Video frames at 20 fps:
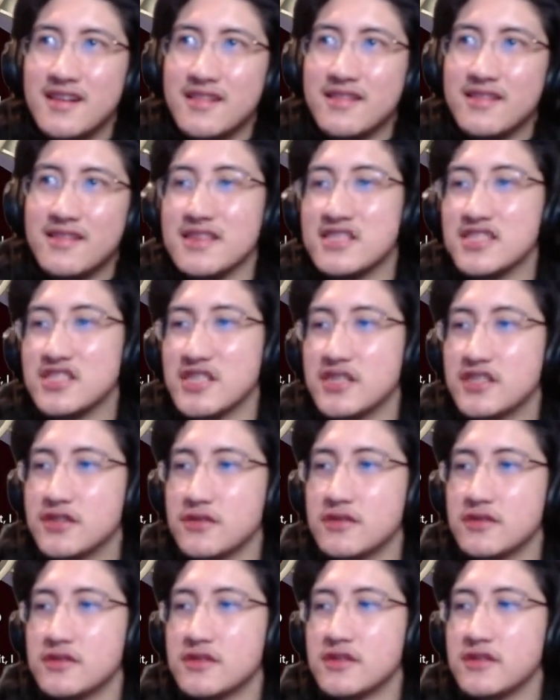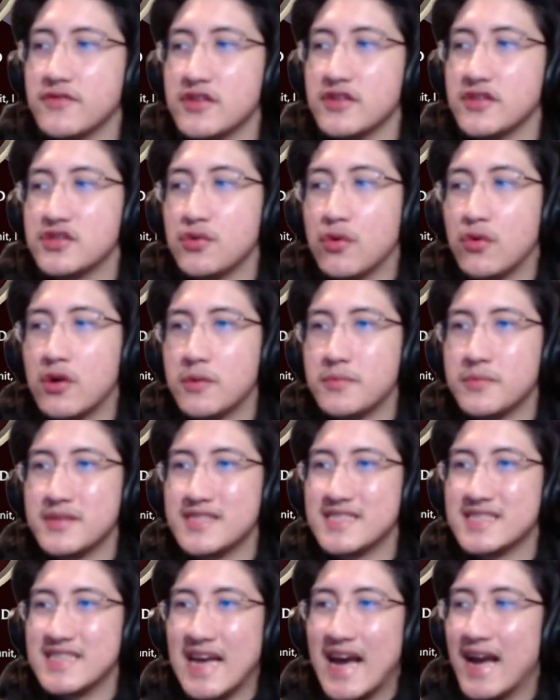sigils of the storm
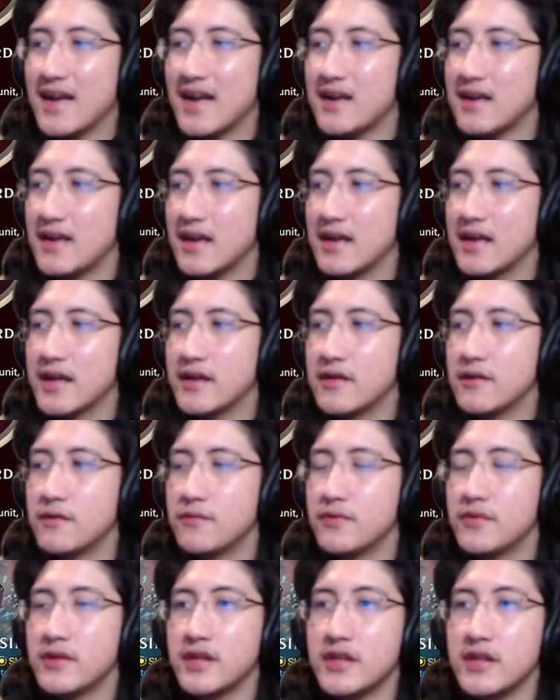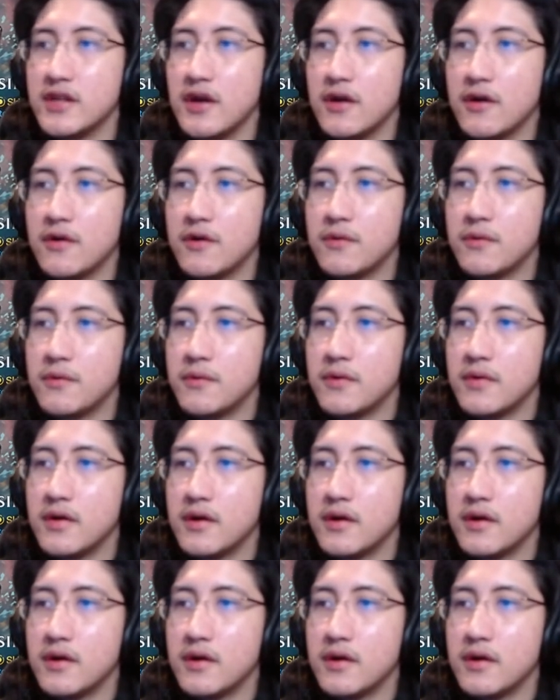stack, and I don't really know